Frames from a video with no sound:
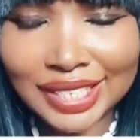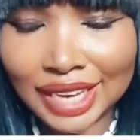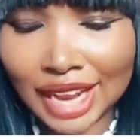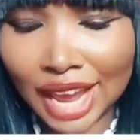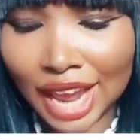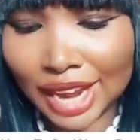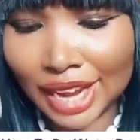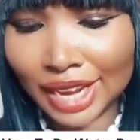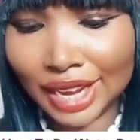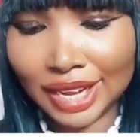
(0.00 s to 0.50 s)

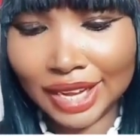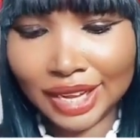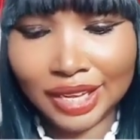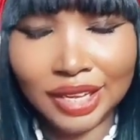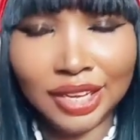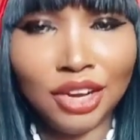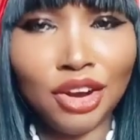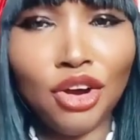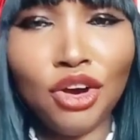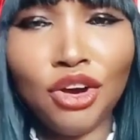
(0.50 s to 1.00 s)
like
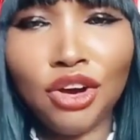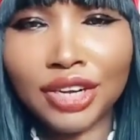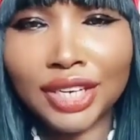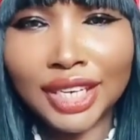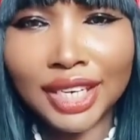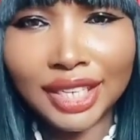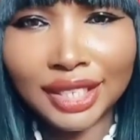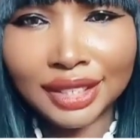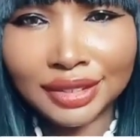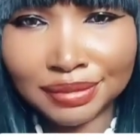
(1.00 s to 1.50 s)

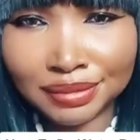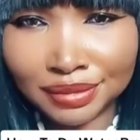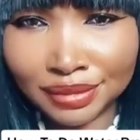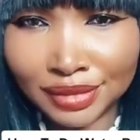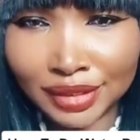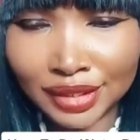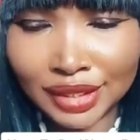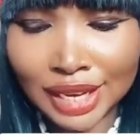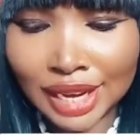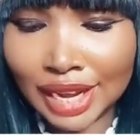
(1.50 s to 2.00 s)
honey,
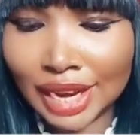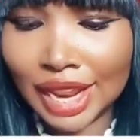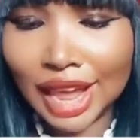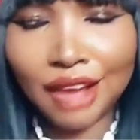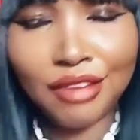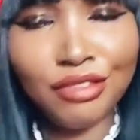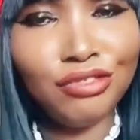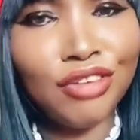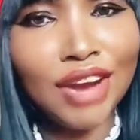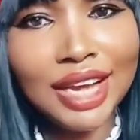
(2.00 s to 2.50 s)

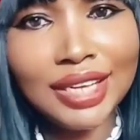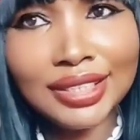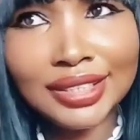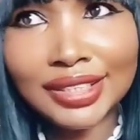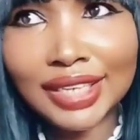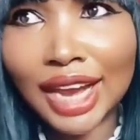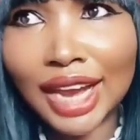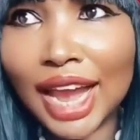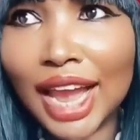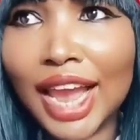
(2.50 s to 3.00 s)
like
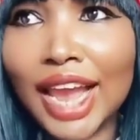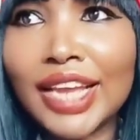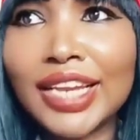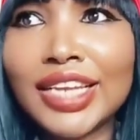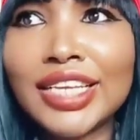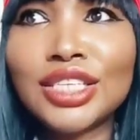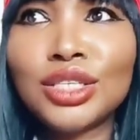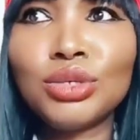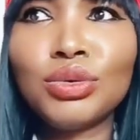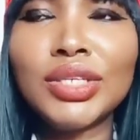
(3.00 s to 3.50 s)
Fanta,
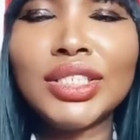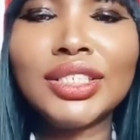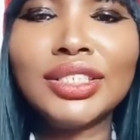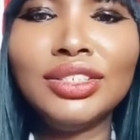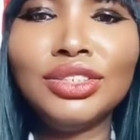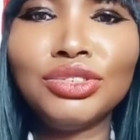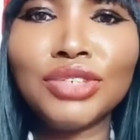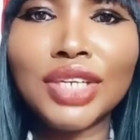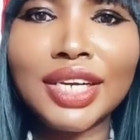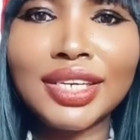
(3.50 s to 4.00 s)
any sweet
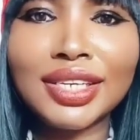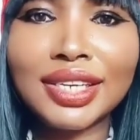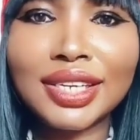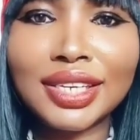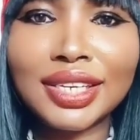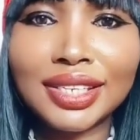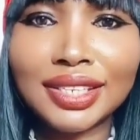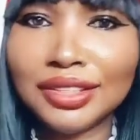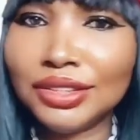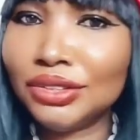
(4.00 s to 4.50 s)

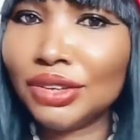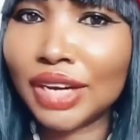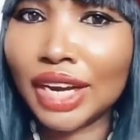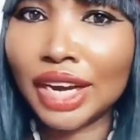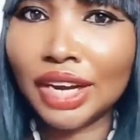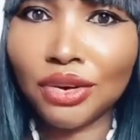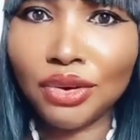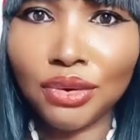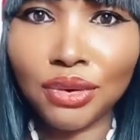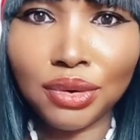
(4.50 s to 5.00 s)
drink, you
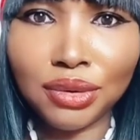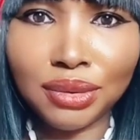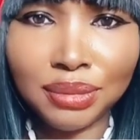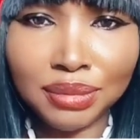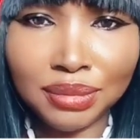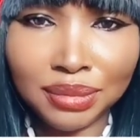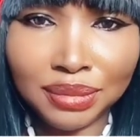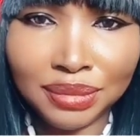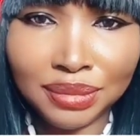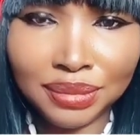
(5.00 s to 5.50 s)
can go
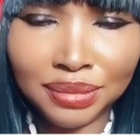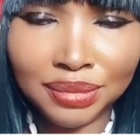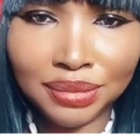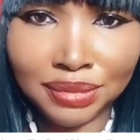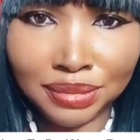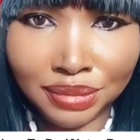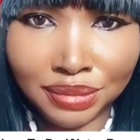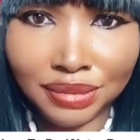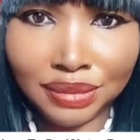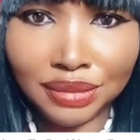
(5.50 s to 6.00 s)

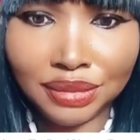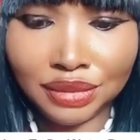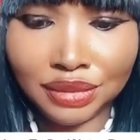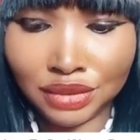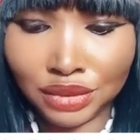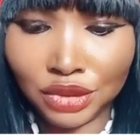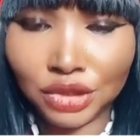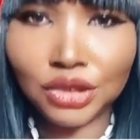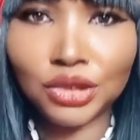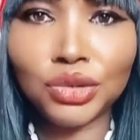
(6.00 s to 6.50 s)

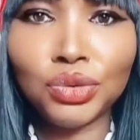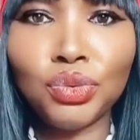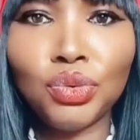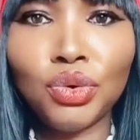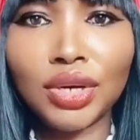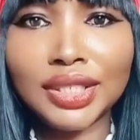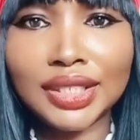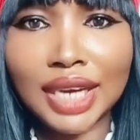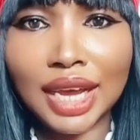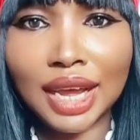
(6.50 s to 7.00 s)
to the
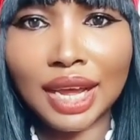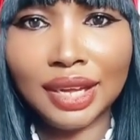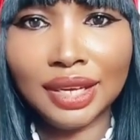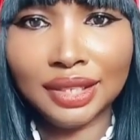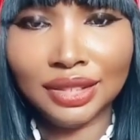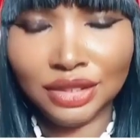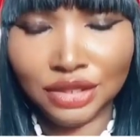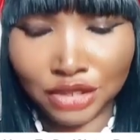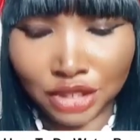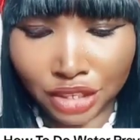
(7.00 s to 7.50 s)
water
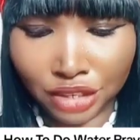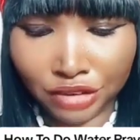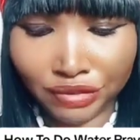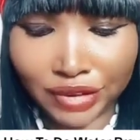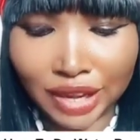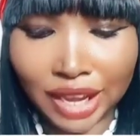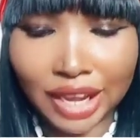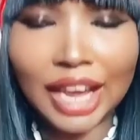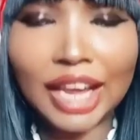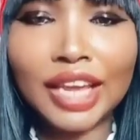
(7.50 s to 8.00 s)
to give
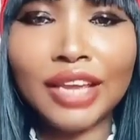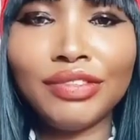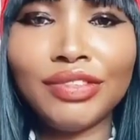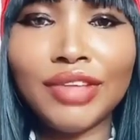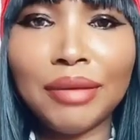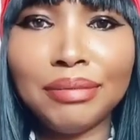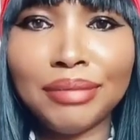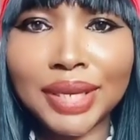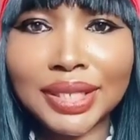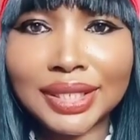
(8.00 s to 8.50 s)
them. You can give
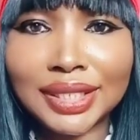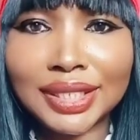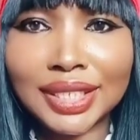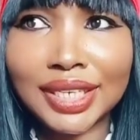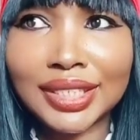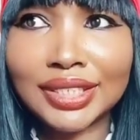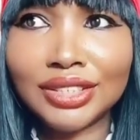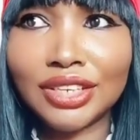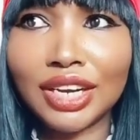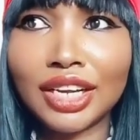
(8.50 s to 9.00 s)
them
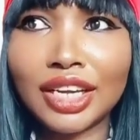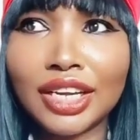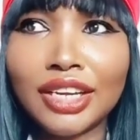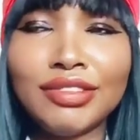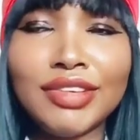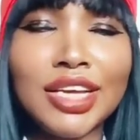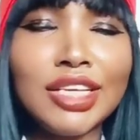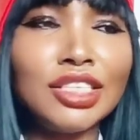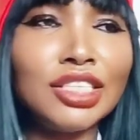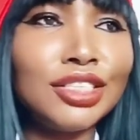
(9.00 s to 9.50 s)
biscuit, you can give
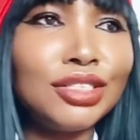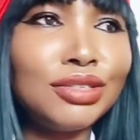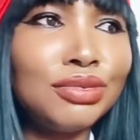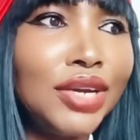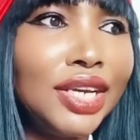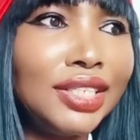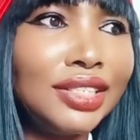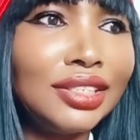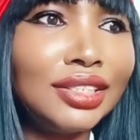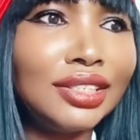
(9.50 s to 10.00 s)
them
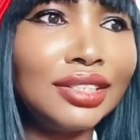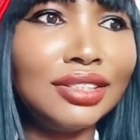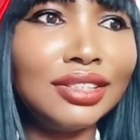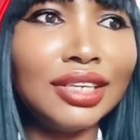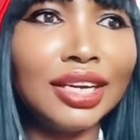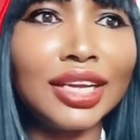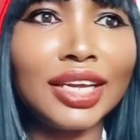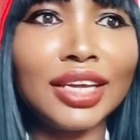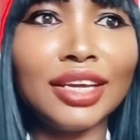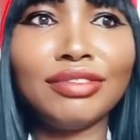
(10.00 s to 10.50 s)
sweets, you
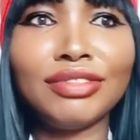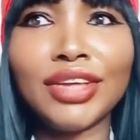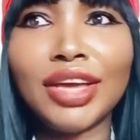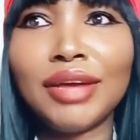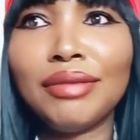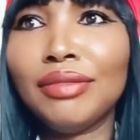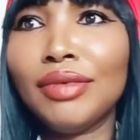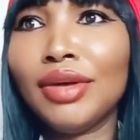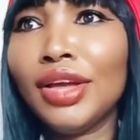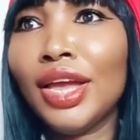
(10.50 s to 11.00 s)
can give
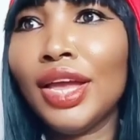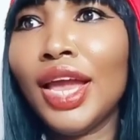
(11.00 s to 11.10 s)
them